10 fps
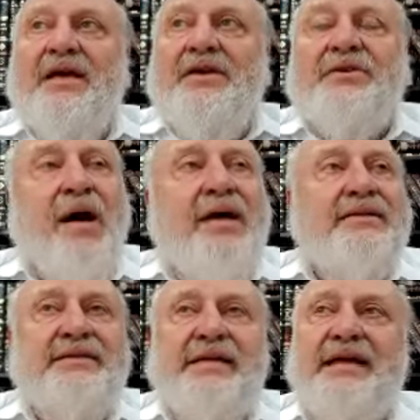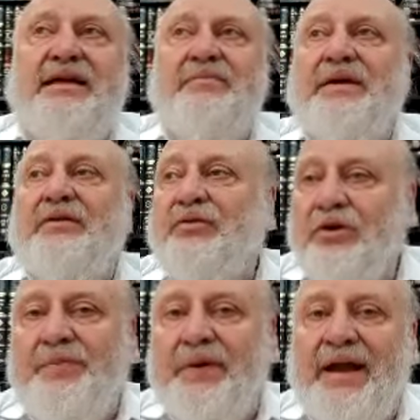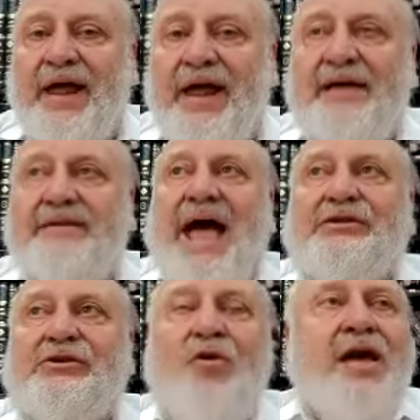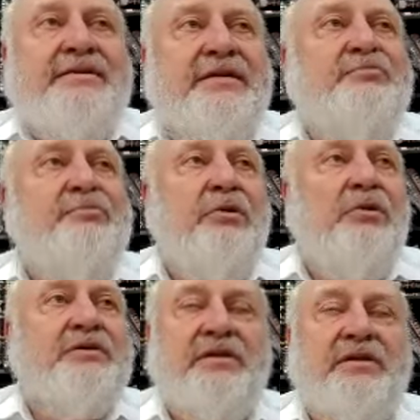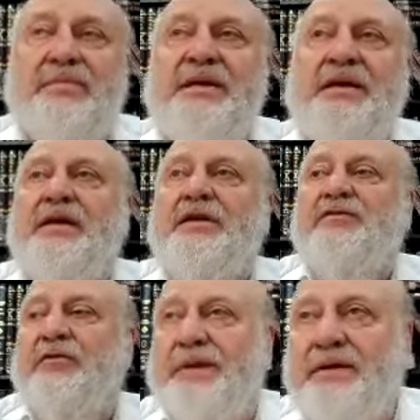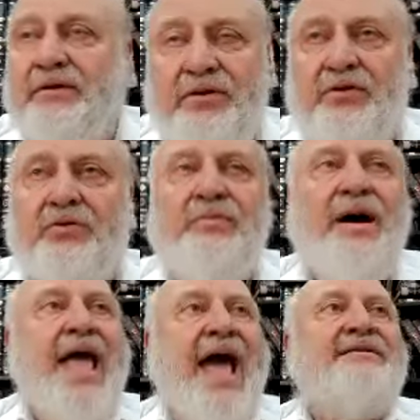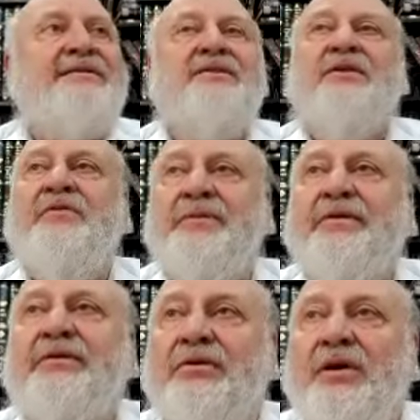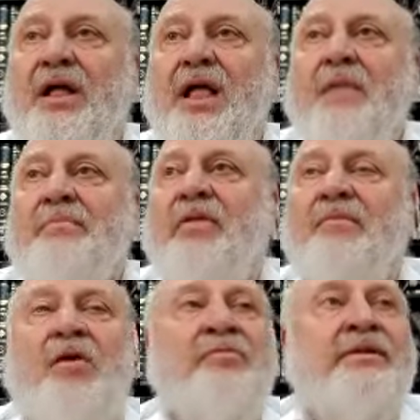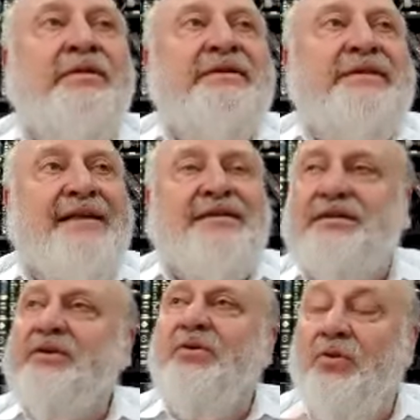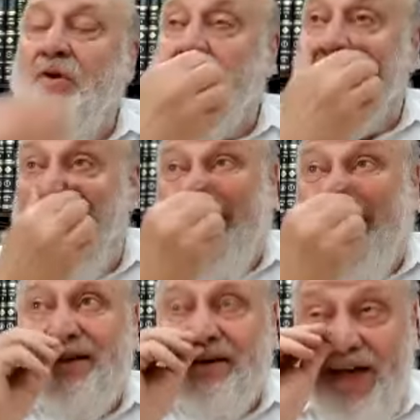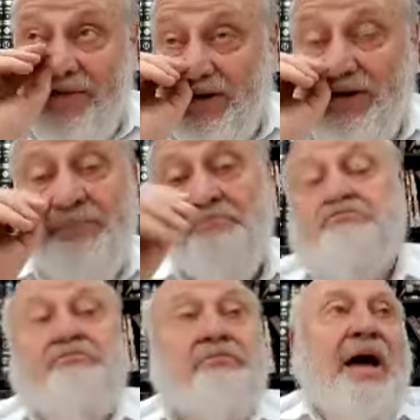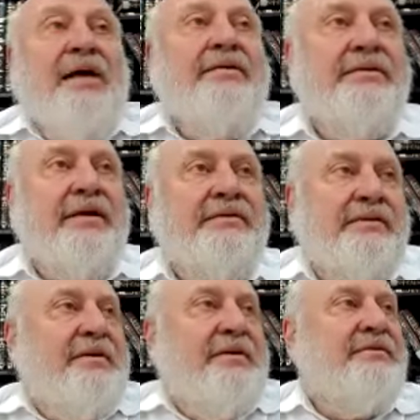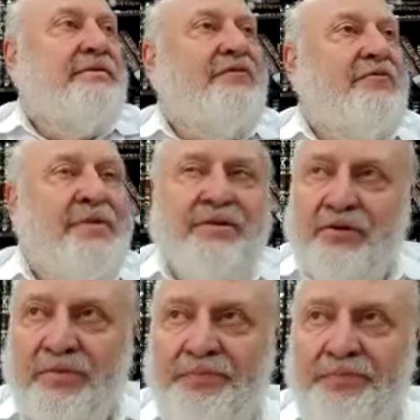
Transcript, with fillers: So my estate can be interpreted as as long as this belongs to me, it is forbidden to you. My assets are forbidden to you. But the moment these assets are no longer mine, they're hefker, I it, not forbidden to you.